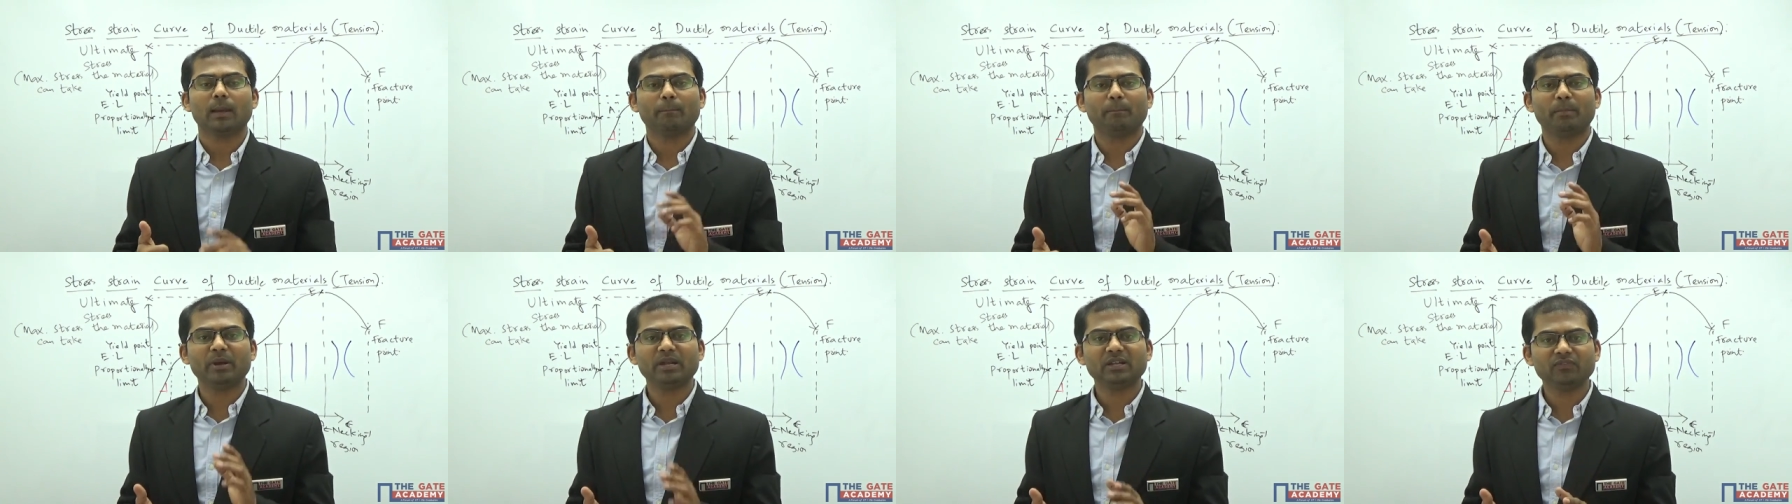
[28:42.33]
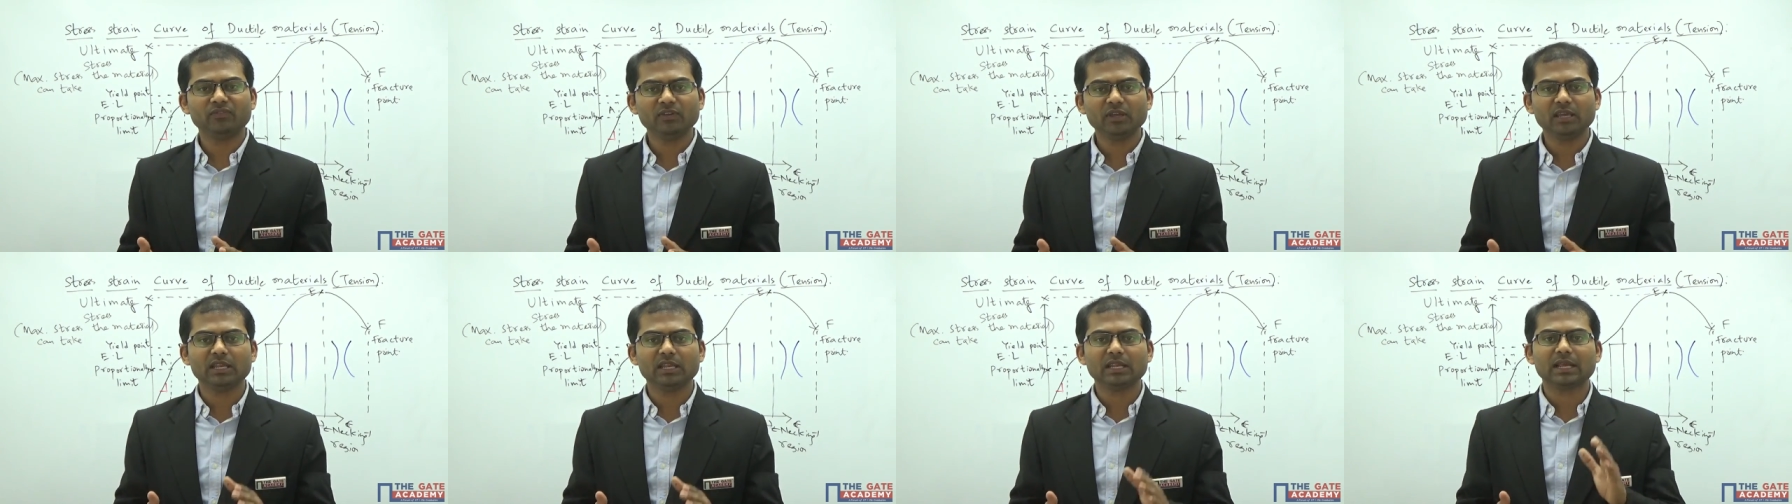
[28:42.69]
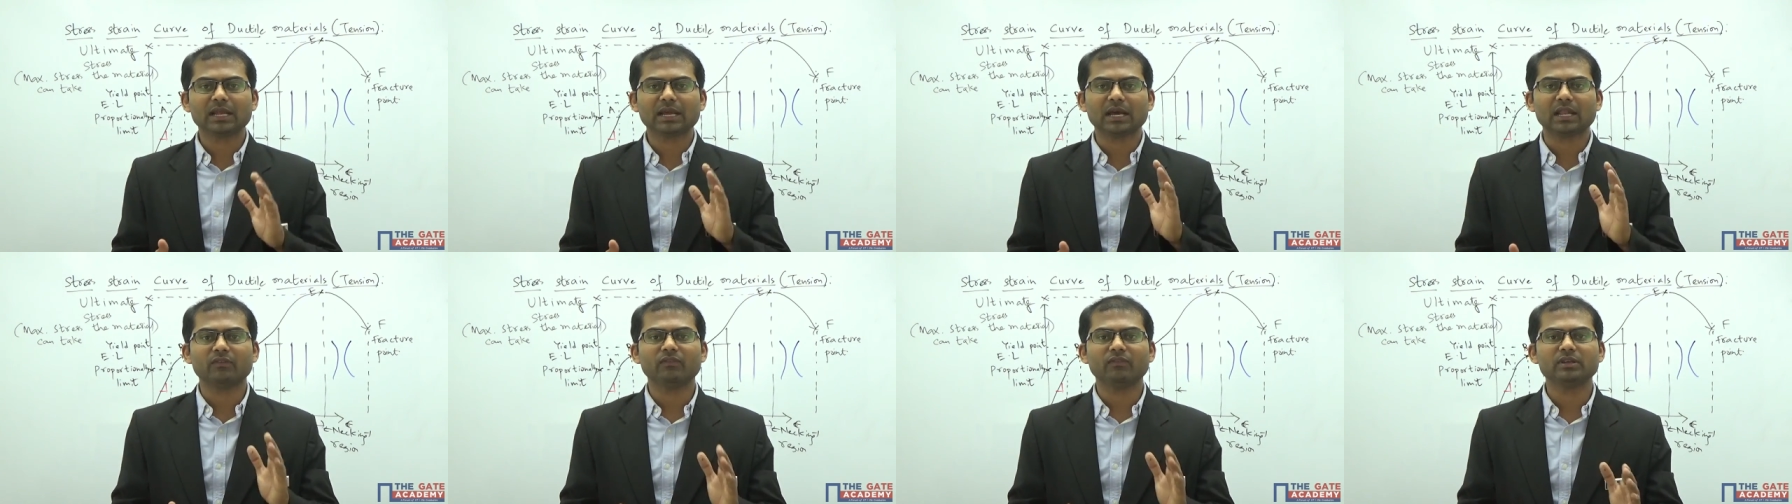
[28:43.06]
between
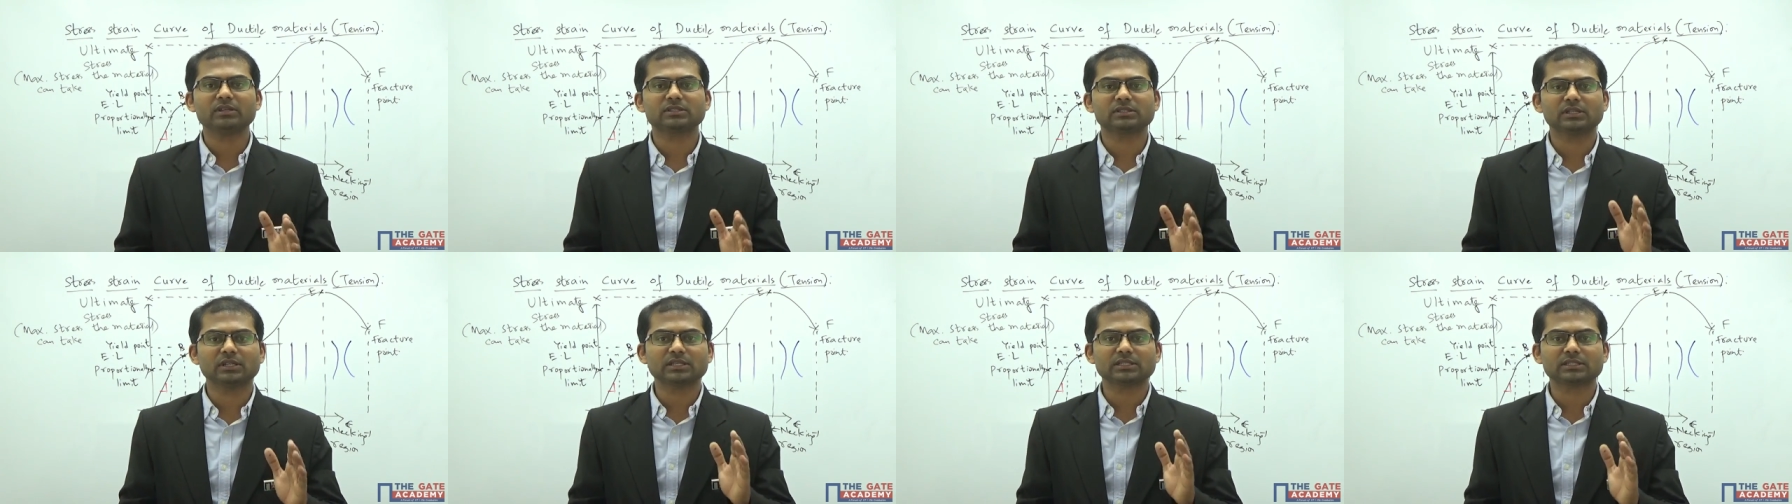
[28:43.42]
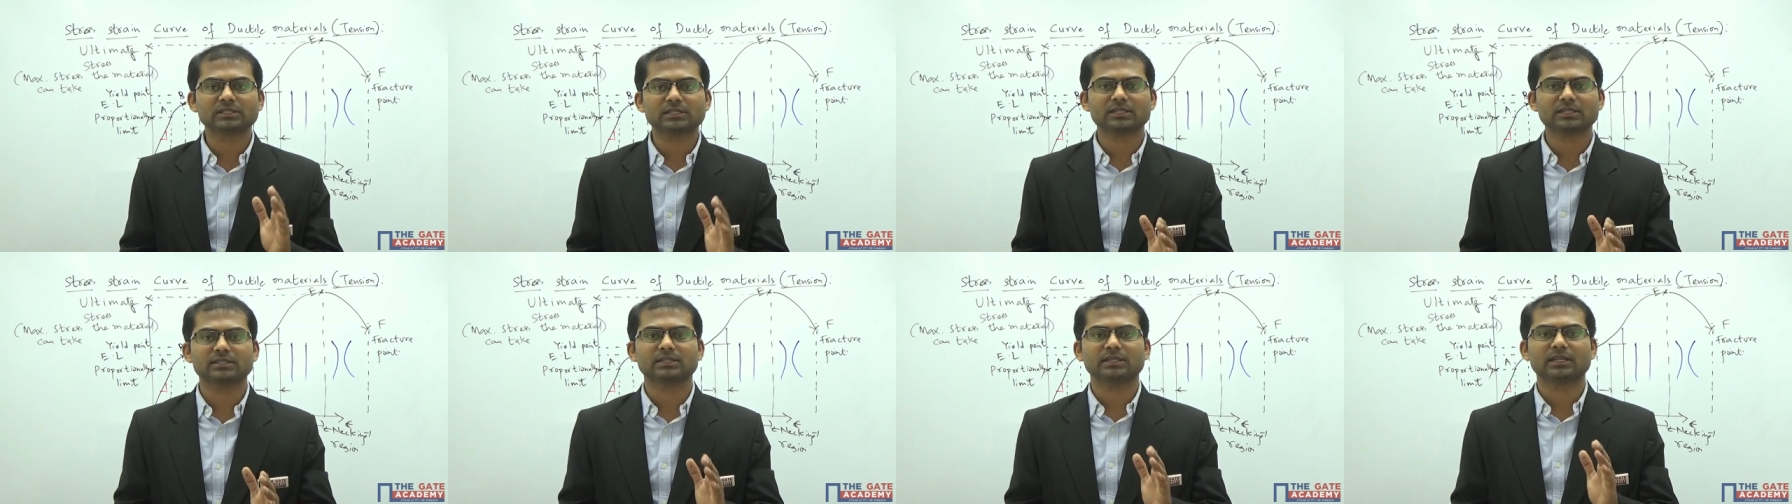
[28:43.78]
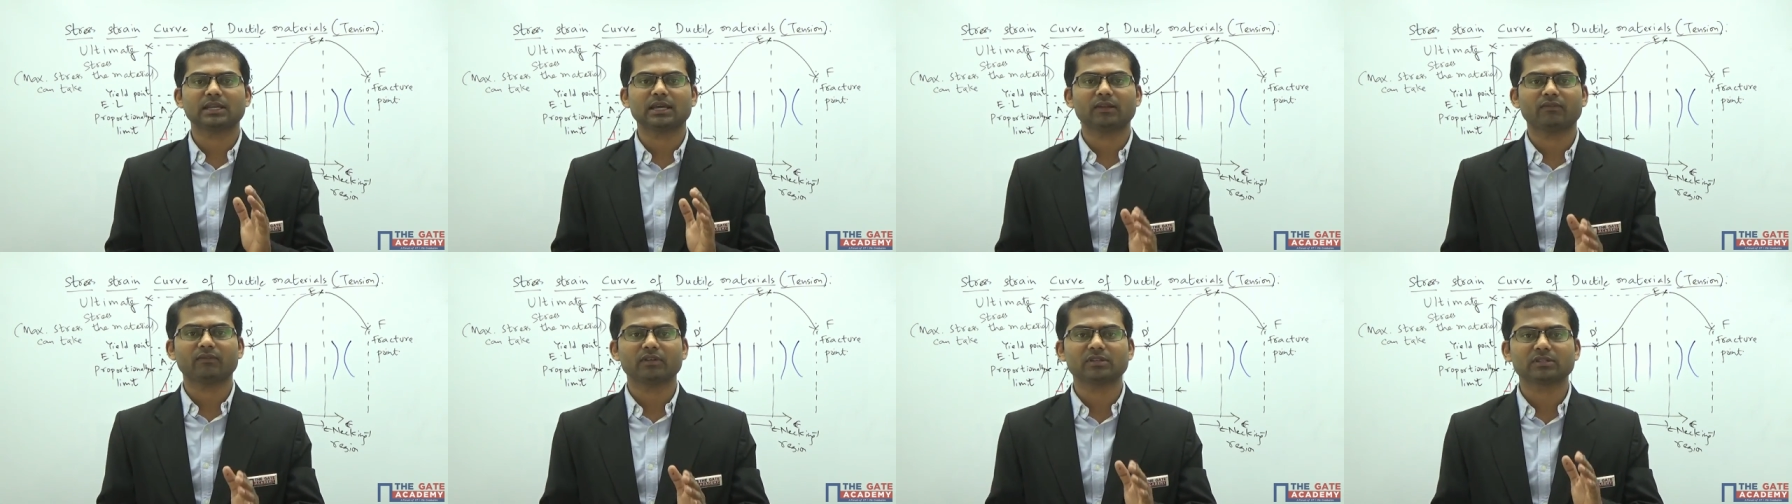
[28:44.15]
conventional stress and
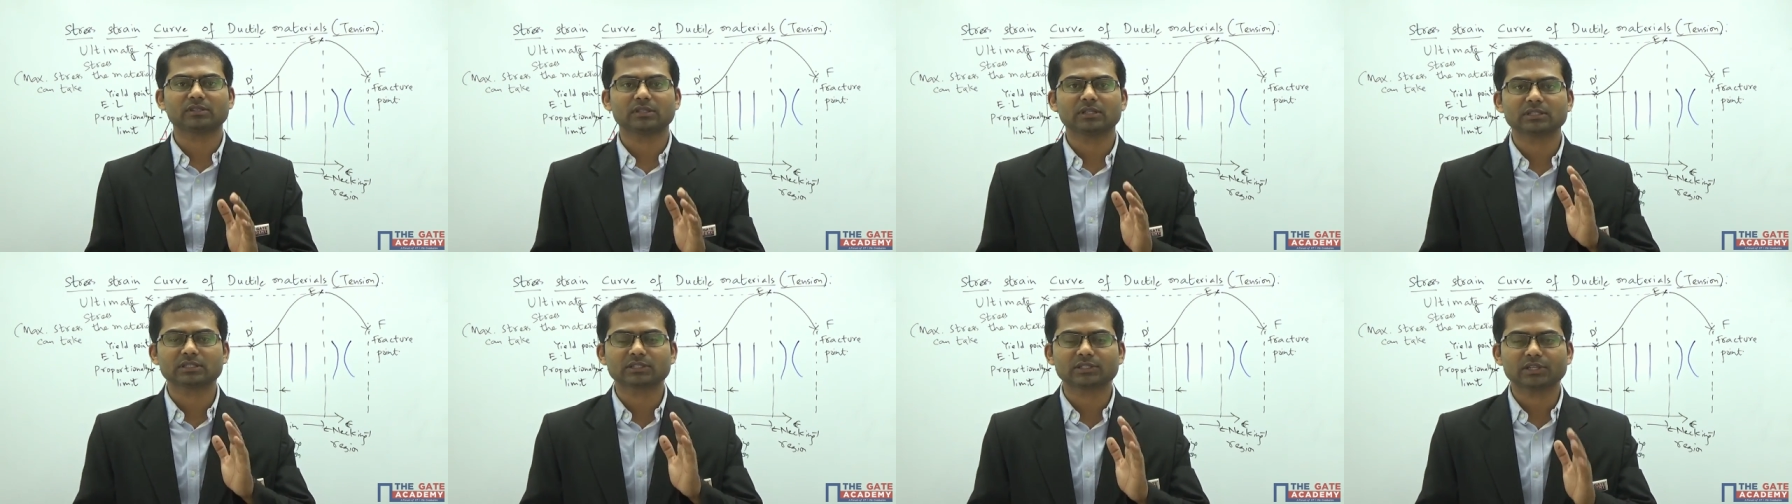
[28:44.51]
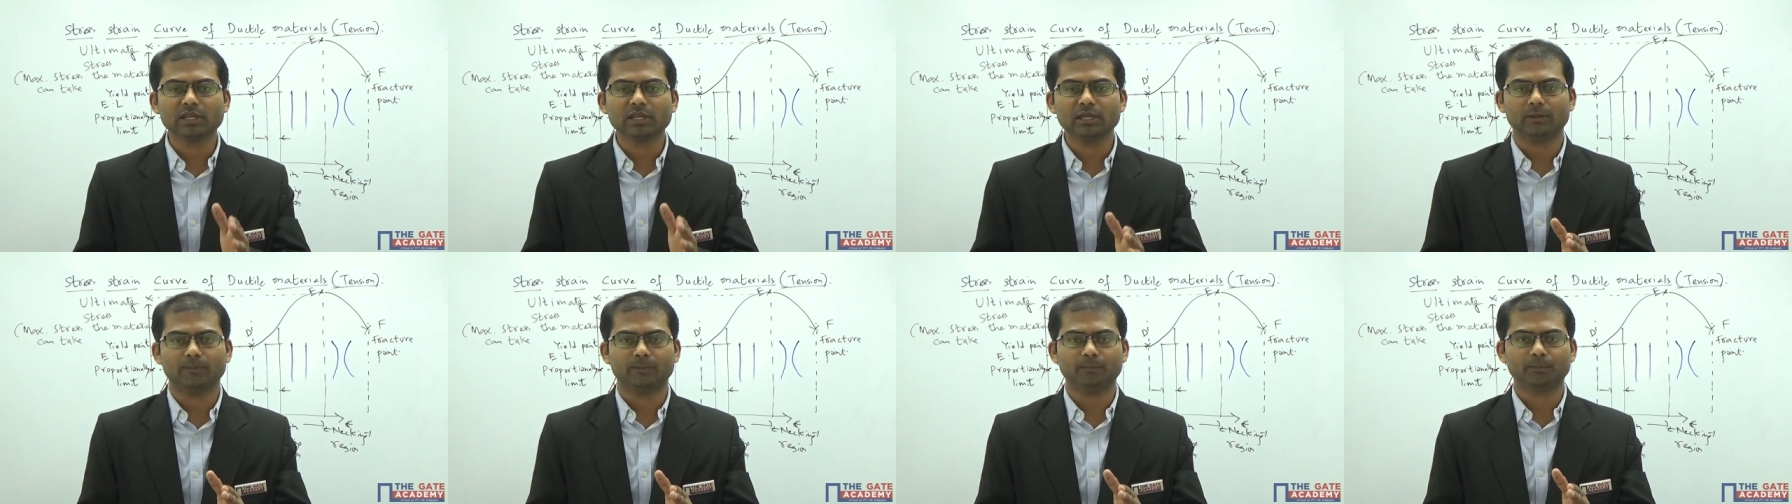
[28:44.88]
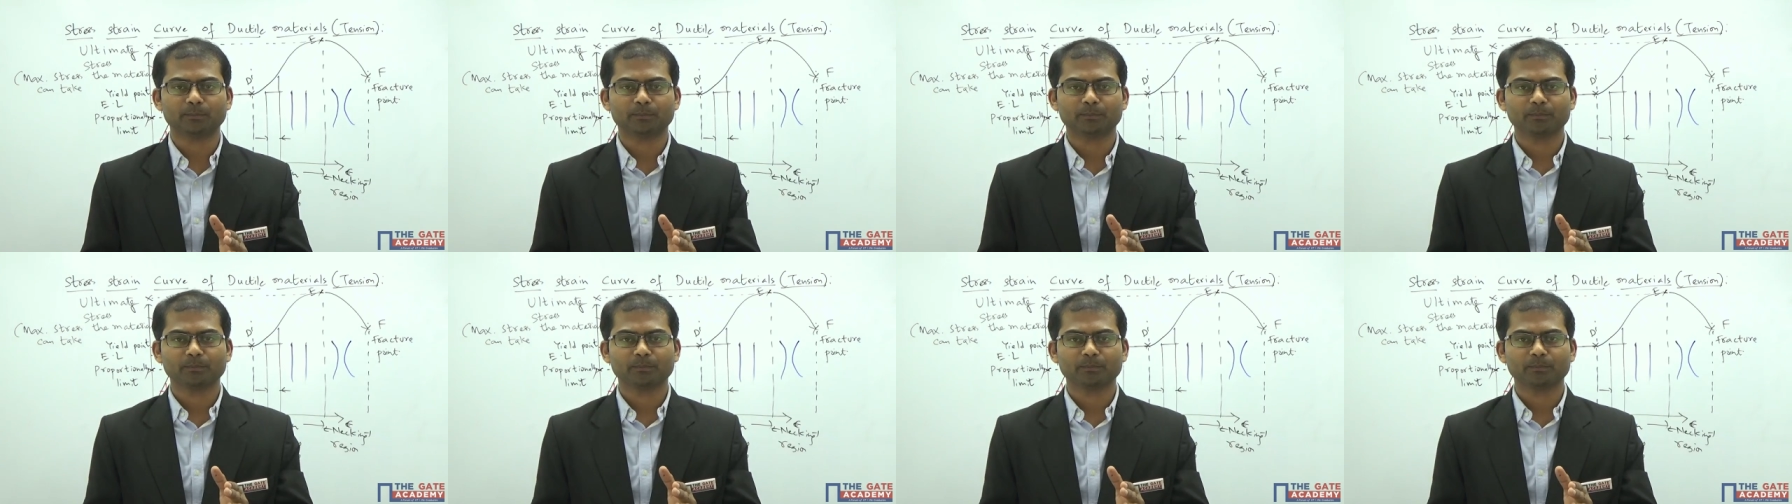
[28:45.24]
conventional strain.